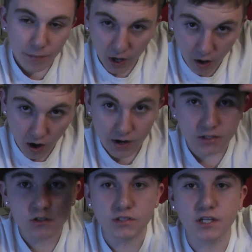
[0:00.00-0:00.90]
But,
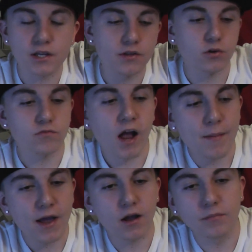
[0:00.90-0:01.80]
alright, so let's get down to it.
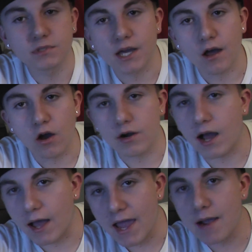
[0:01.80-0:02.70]
Ryback comes out,
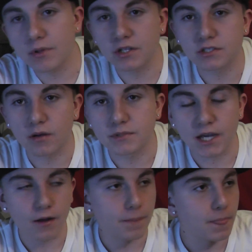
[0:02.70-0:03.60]
Ambulance comes
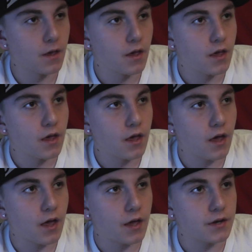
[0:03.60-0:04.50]
out,
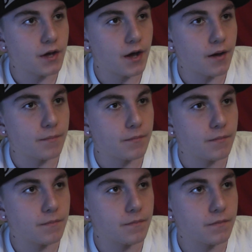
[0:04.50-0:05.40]
and
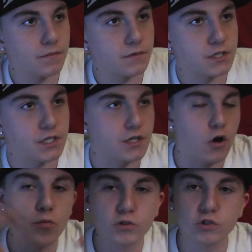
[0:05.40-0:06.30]
Cena
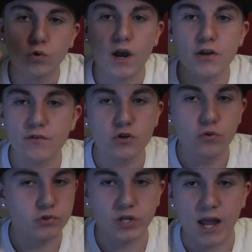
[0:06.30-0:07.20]
opens the door. I never knew
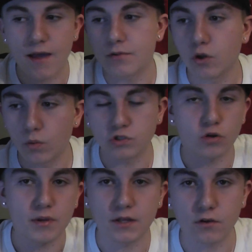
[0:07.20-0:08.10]
this was going to happen. No one's
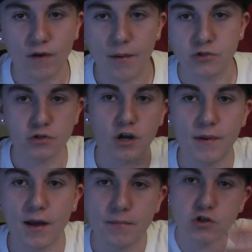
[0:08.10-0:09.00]
going to be in there. Ryback's going to come
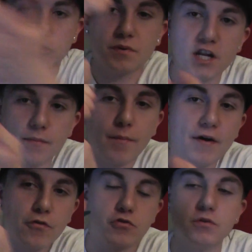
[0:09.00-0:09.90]
out, starts beating him up.
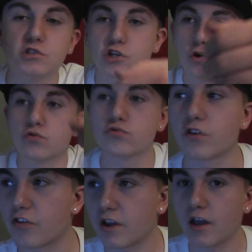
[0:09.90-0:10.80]
I thought that he was going to go through
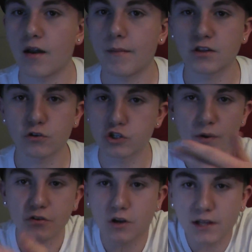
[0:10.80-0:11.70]
the thing again. I'm like, there's no
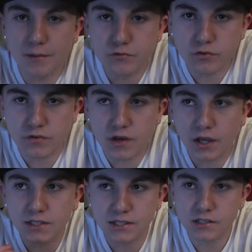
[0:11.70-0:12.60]
way they're going to let him through the
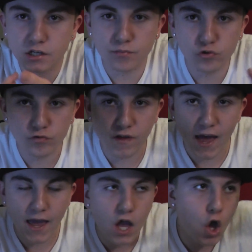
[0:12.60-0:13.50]
thing, because then it's going to prove
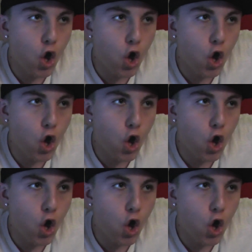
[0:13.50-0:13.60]
that